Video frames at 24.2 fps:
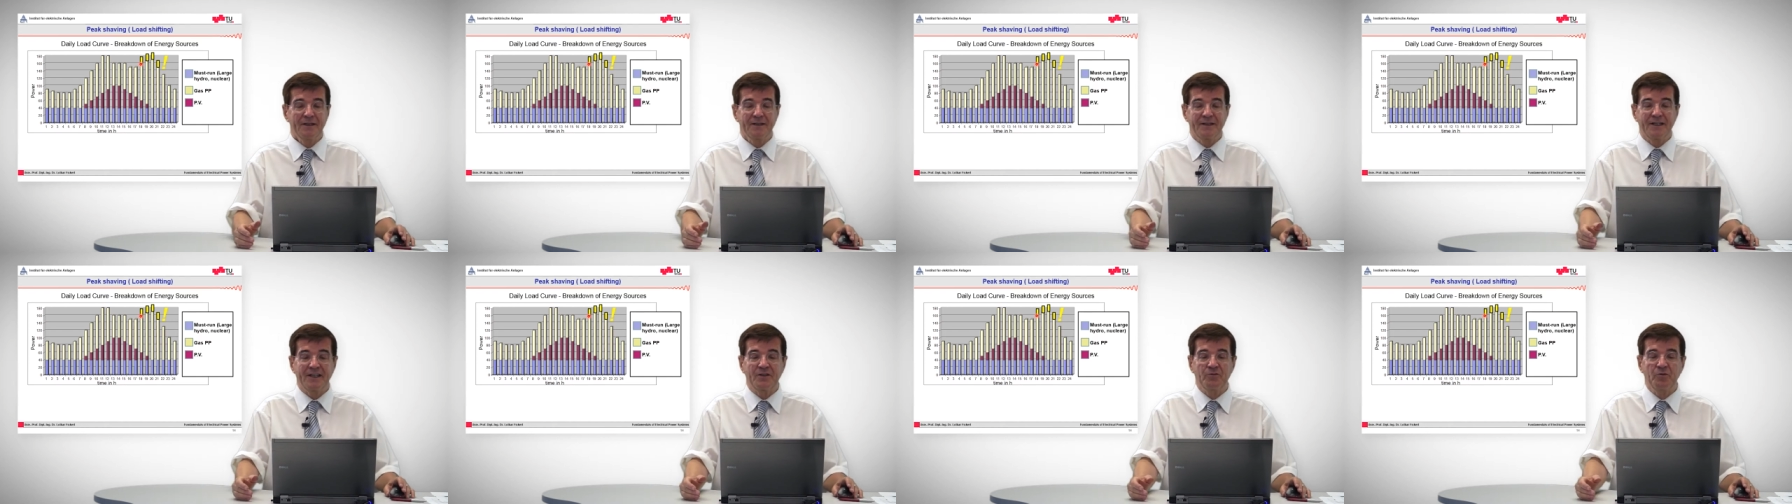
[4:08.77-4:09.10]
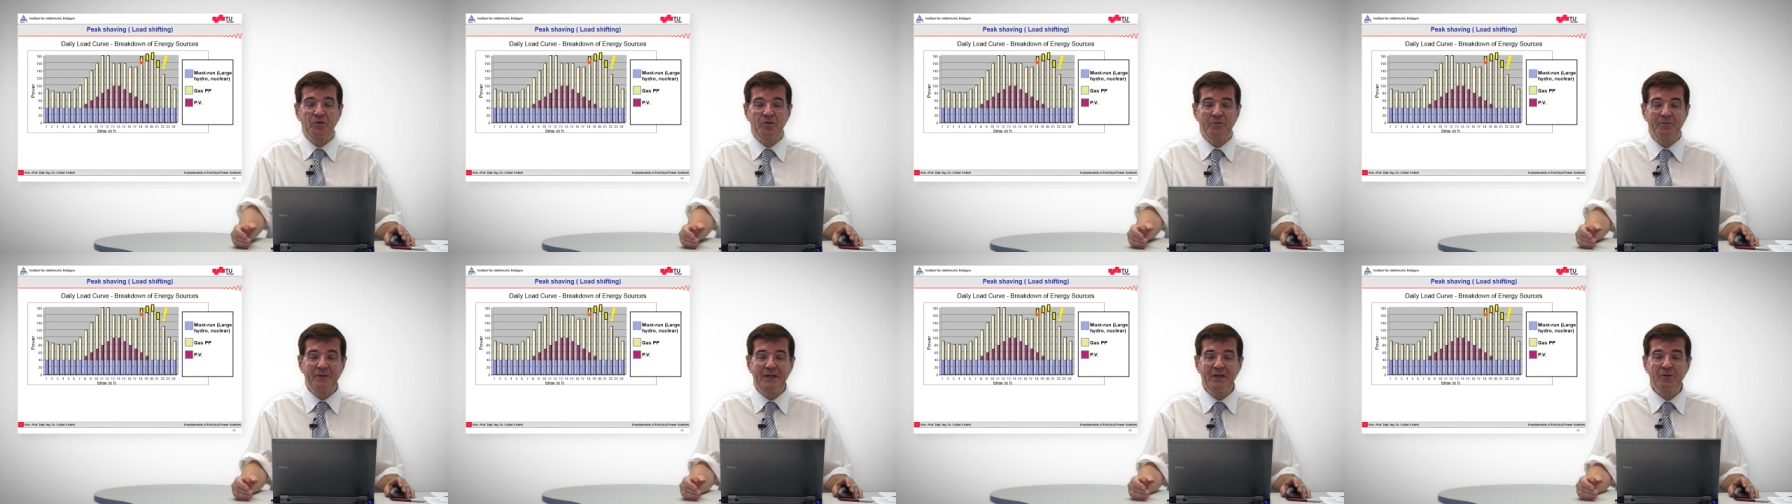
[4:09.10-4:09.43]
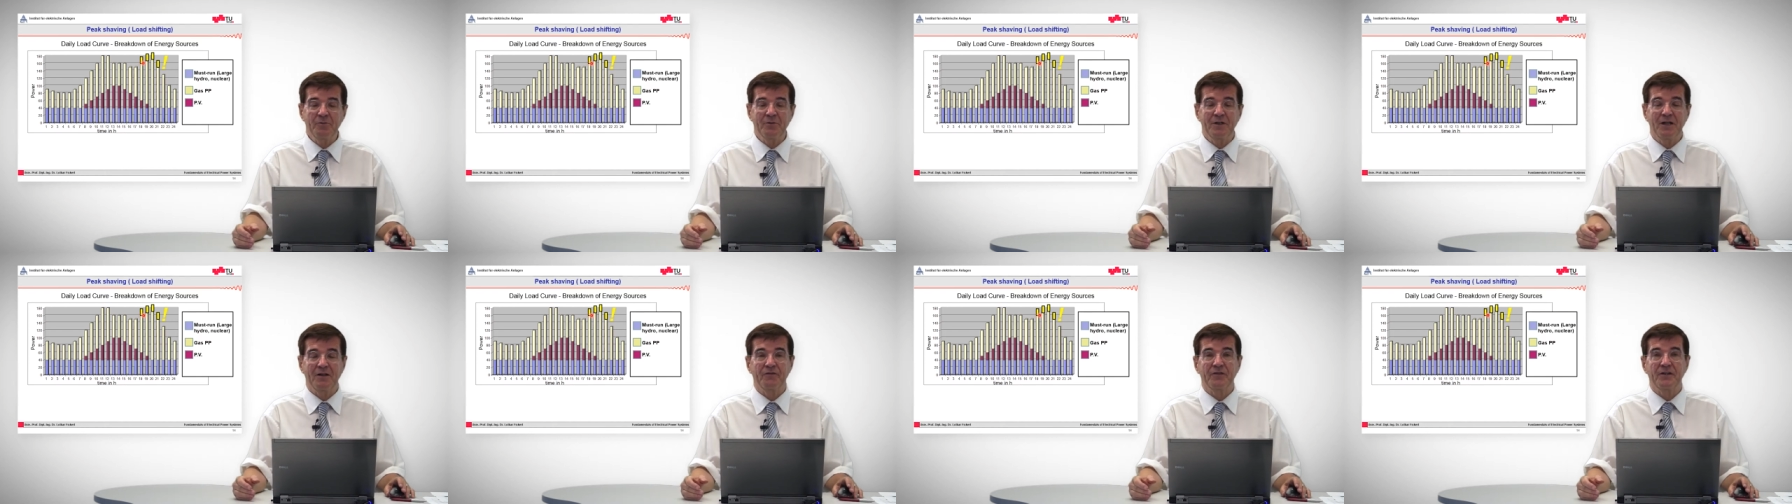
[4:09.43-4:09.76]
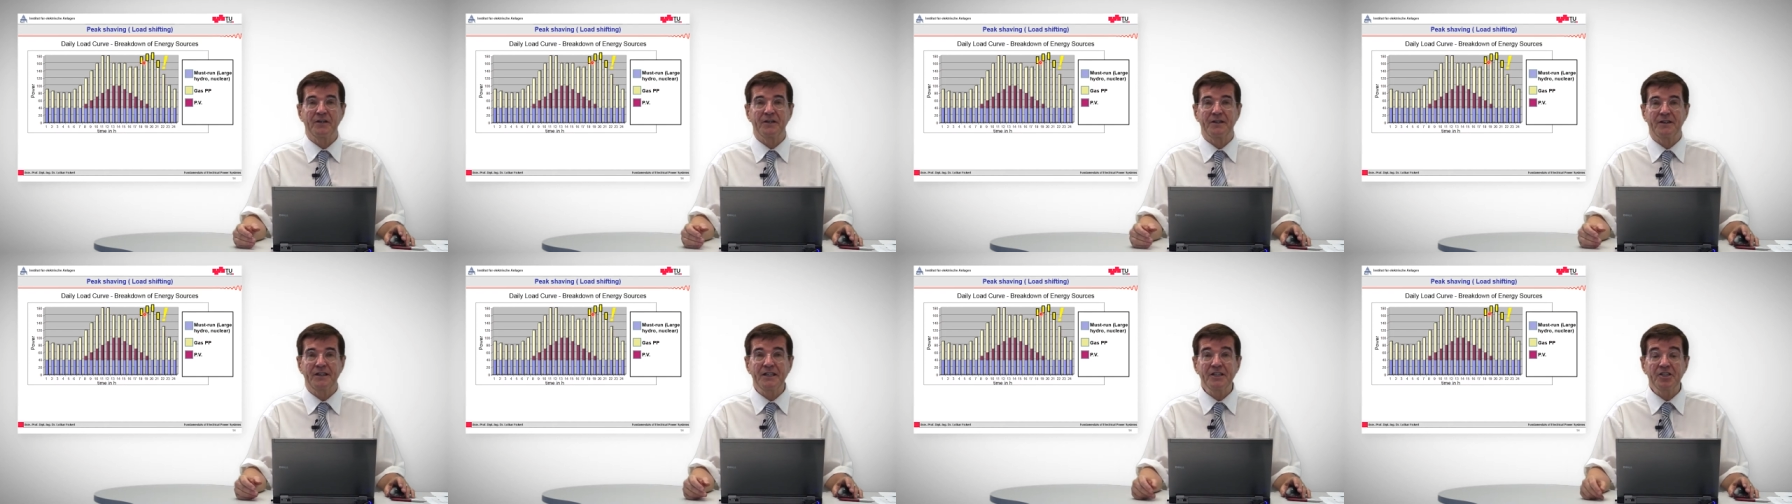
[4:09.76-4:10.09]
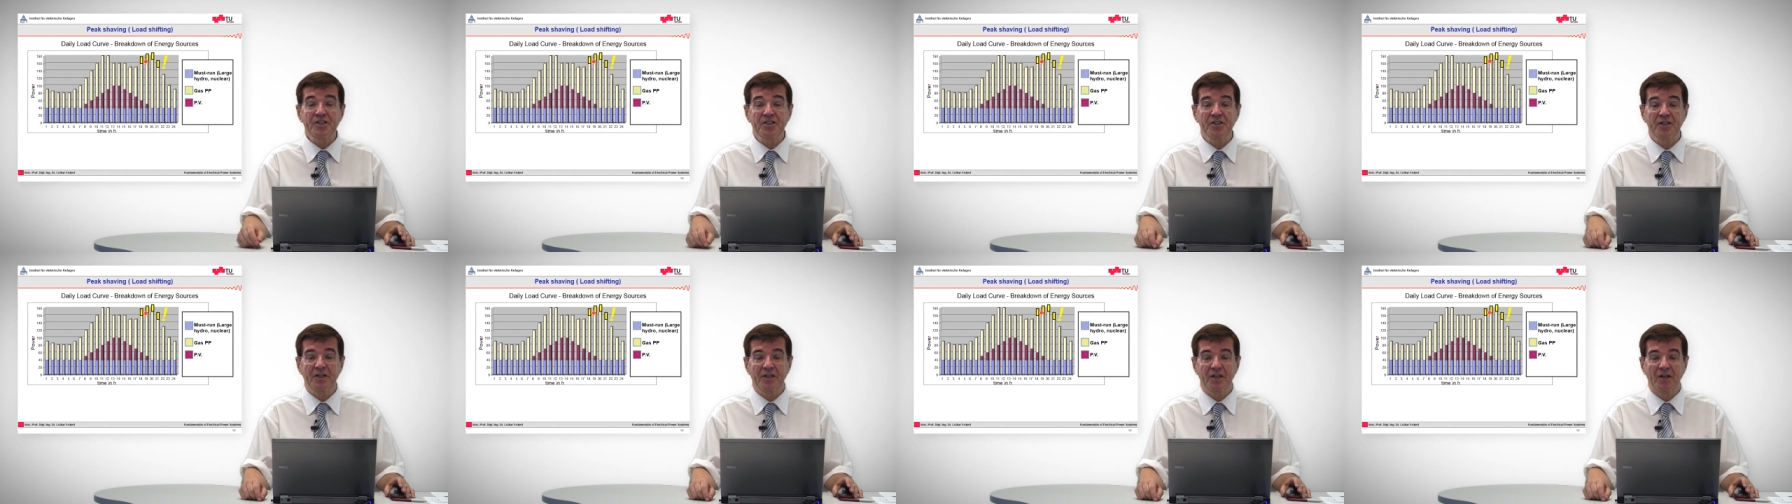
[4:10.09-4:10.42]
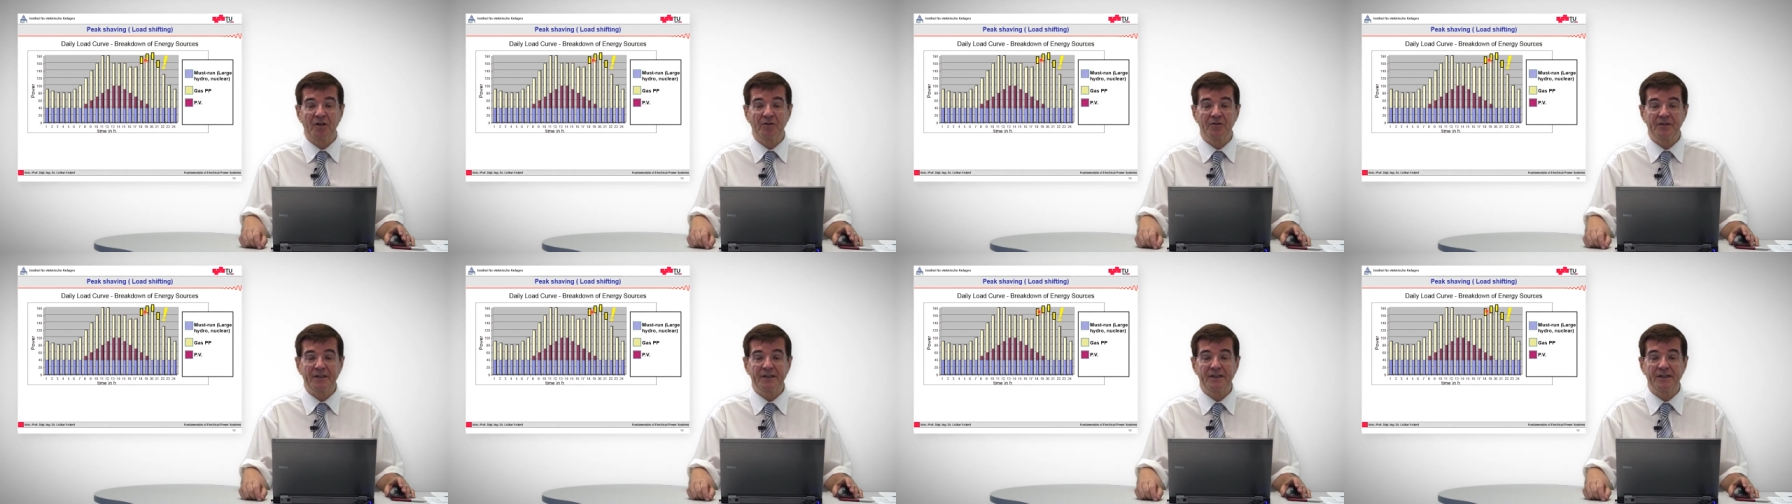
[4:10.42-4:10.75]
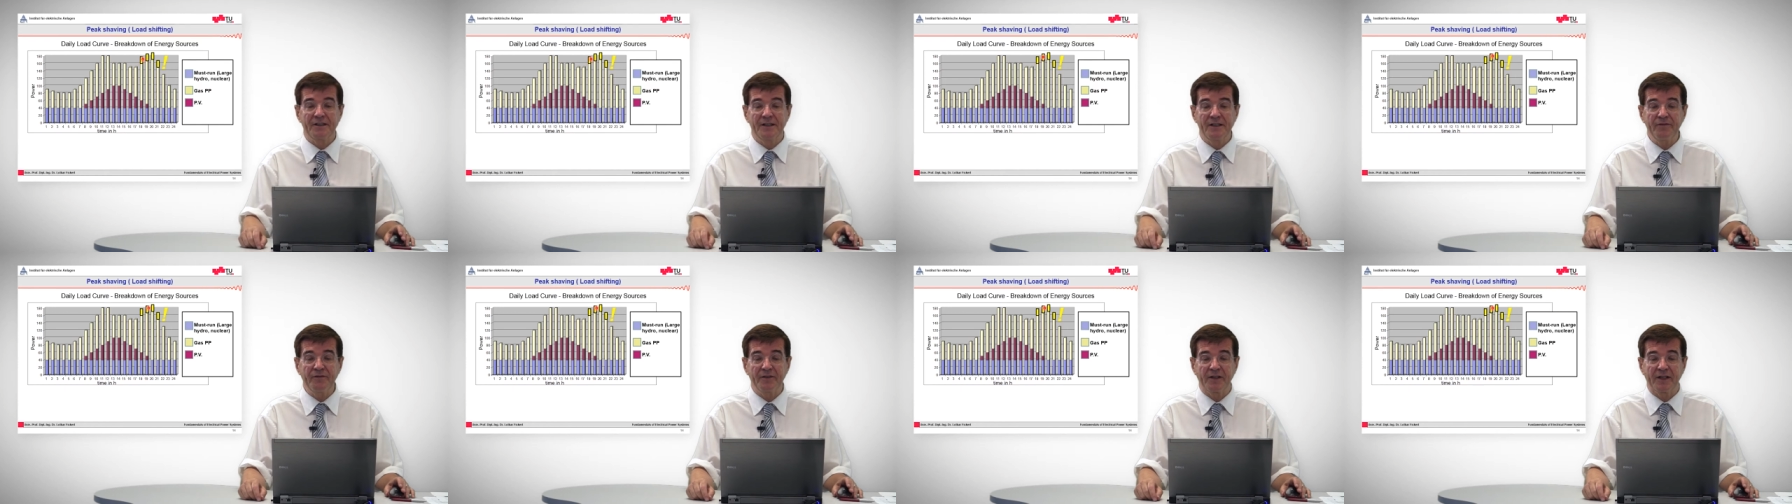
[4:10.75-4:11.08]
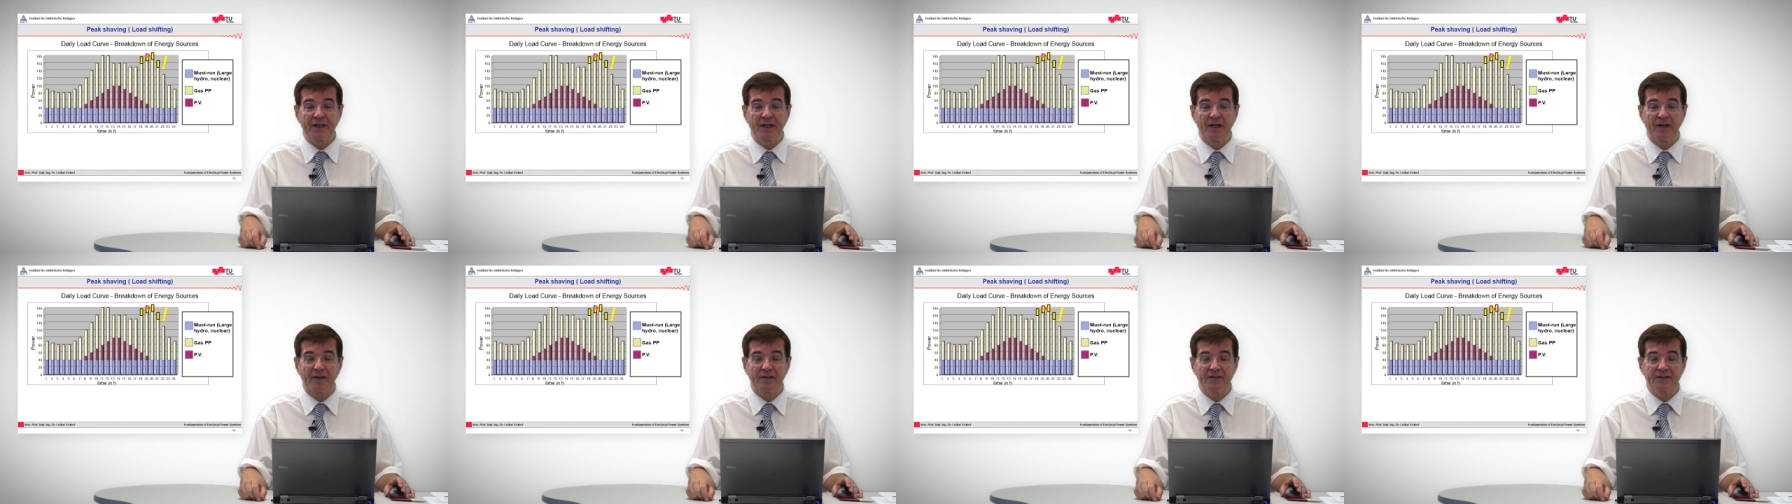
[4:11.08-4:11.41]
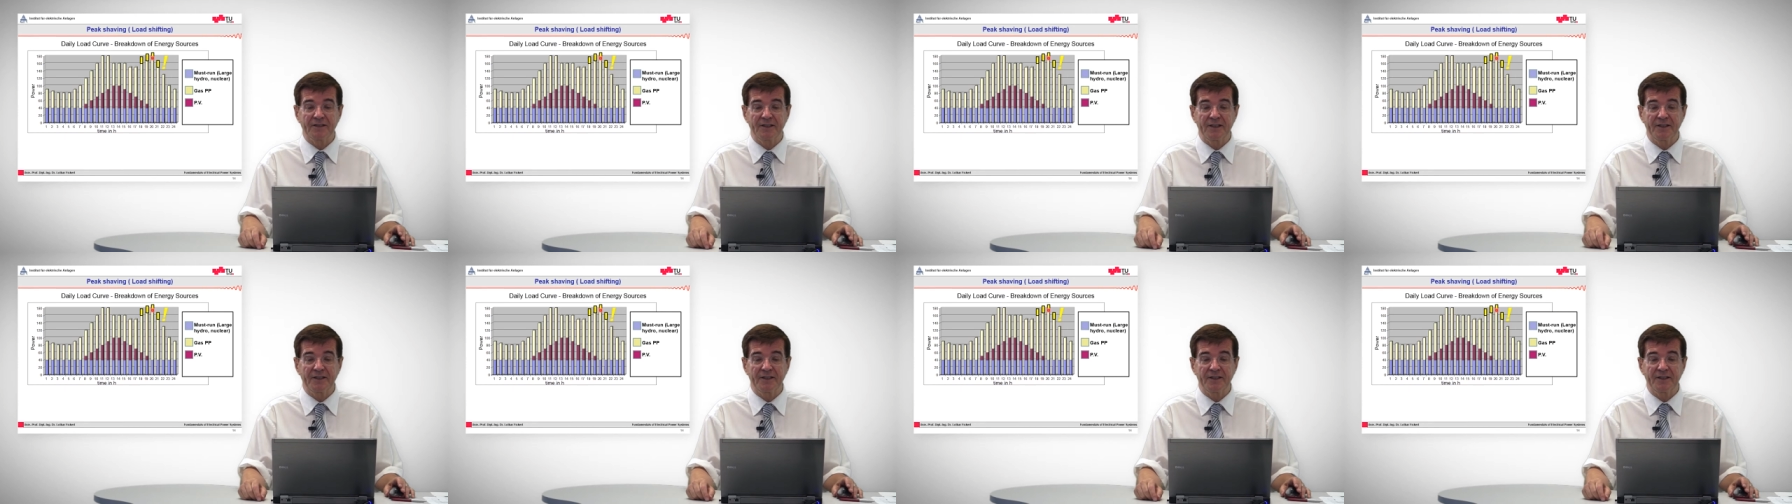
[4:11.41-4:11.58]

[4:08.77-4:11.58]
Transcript: That would mean we have an additional load in the evening hours,